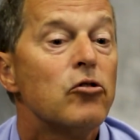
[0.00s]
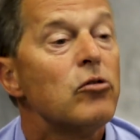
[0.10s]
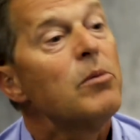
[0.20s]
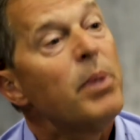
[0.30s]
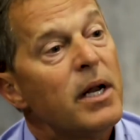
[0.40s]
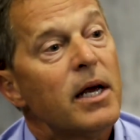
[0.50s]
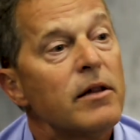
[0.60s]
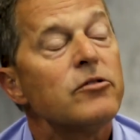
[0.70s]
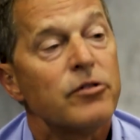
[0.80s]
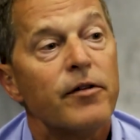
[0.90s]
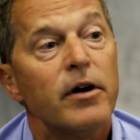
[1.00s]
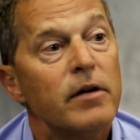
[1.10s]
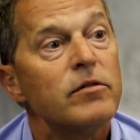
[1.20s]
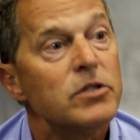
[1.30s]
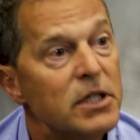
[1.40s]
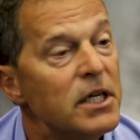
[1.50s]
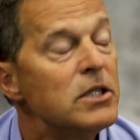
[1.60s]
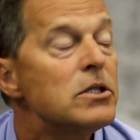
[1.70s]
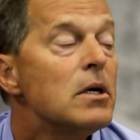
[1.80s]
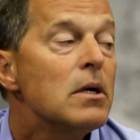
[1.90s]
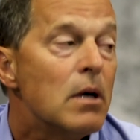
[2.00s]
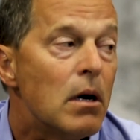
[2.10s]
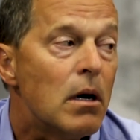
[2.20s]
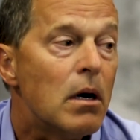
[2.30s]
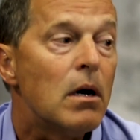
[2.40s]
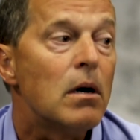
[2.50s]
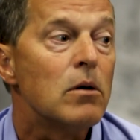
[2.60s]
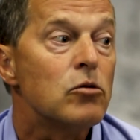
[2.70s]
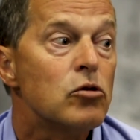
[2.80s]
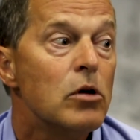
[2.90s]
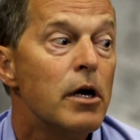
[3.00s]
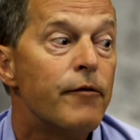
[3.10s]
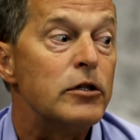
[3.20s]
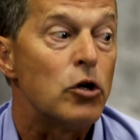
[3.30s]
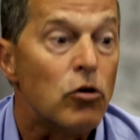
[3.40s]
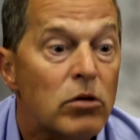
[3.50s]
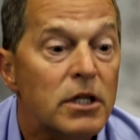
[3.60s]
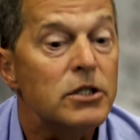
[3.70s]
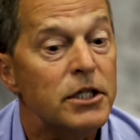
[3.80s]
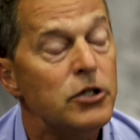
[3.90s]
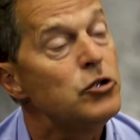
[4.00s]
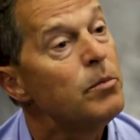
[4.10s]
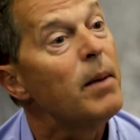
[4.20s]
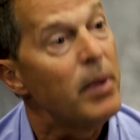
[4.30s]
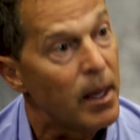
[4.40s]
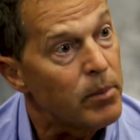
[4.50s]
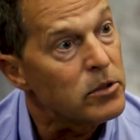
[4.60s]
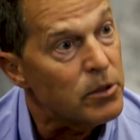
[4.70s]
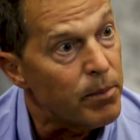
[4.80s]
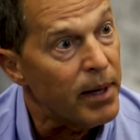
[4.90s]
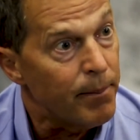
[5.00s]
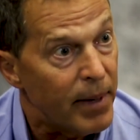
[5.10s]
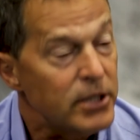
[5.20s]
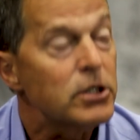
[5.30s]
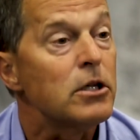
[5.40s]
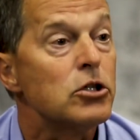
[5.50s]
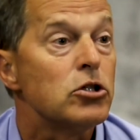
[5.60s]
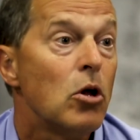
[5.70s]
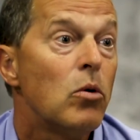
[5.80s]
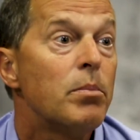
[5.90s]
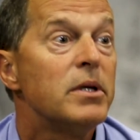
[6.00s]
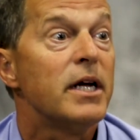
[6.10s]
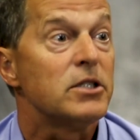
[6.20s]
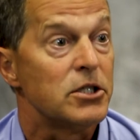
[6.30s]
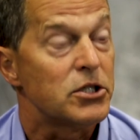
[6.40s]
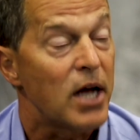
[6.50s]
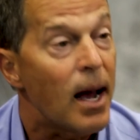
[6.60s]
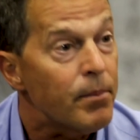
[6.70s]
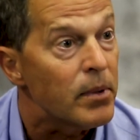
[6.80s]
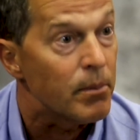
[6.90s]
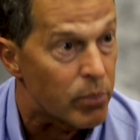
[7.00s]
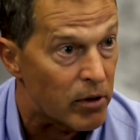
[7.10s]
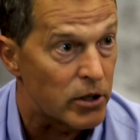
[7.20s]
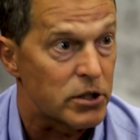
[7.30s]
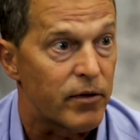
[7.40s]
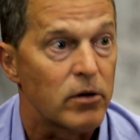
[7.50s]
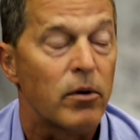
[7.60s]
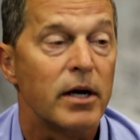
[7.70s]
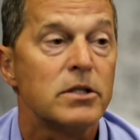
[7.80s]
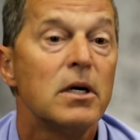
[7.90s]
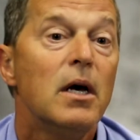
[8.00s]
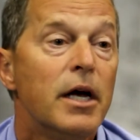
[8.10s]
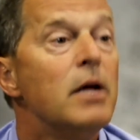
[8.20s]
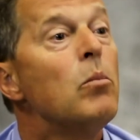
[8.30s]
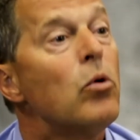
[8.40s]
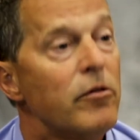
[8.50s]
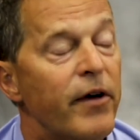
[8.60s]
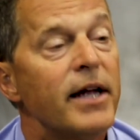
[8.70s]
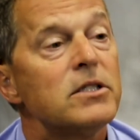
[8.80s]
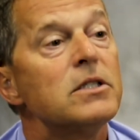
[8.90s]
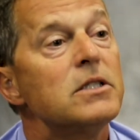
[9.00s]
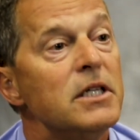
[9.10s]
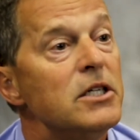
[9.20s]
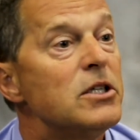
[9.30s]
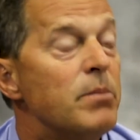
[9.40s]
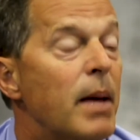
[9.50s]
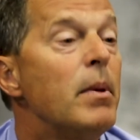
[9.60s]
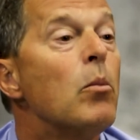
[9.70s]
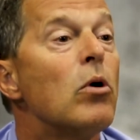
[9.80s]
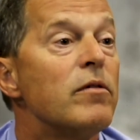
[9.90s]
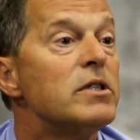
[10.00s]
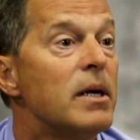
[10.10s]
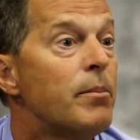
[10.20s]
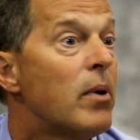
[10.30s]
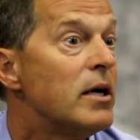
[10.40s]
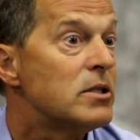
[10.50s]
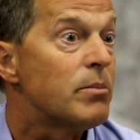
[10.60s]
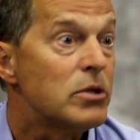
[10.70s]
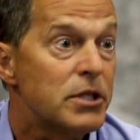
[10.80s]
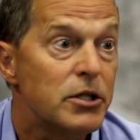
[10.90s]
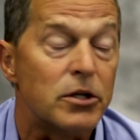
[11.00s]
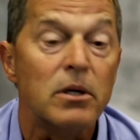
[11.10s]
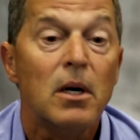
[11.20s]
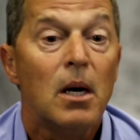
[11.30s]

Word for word: So depending on the severity of disease, uh, if it's early disease, you may be able to basically slow or potentially stop the progression of arthritis. In more advanced disease, it may be more of a temporizing procedure.